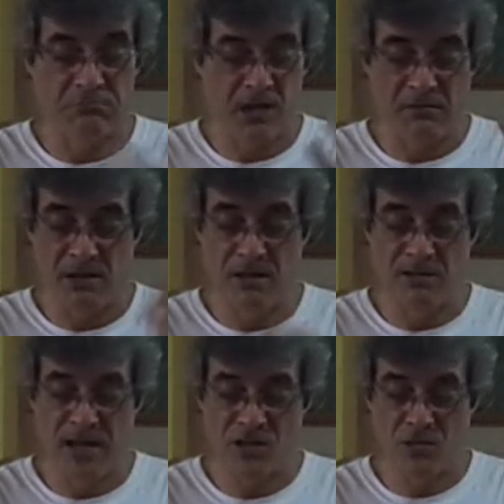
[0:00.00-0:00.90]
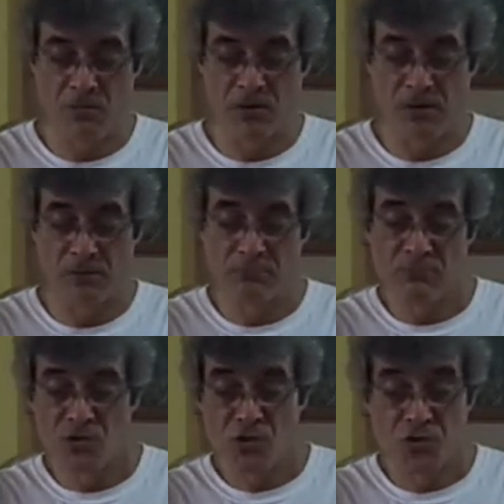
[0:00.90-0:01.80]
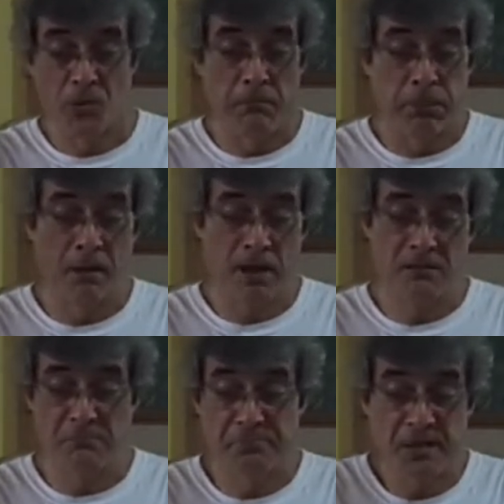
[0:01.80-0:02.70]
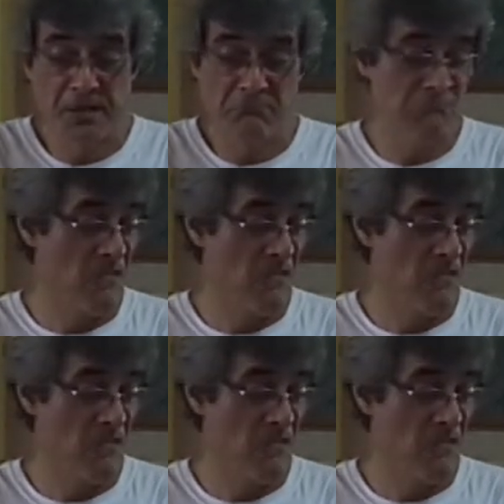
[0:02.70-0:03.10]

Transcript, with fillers: Maybe that's some other subplot, but